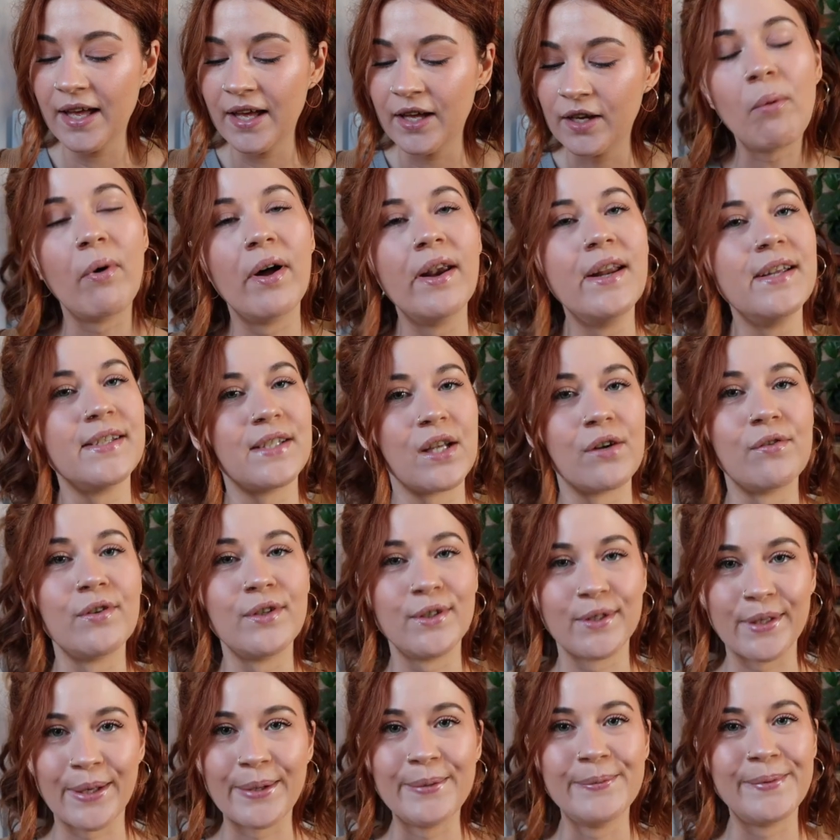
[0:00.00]
That one is a
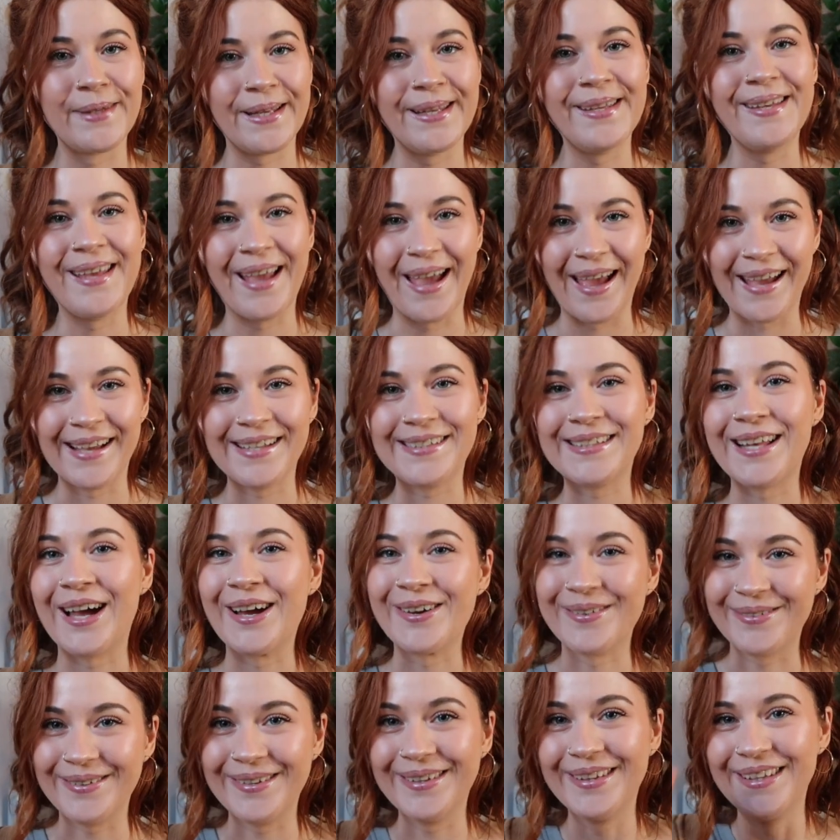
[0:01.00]
resounding yes,
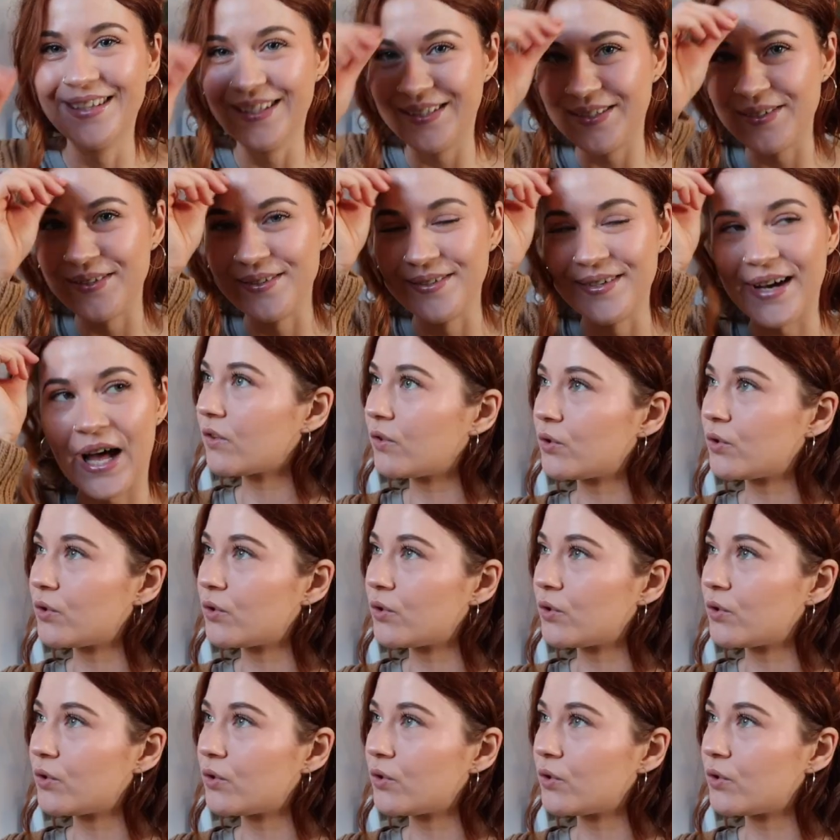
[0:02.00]
I really do.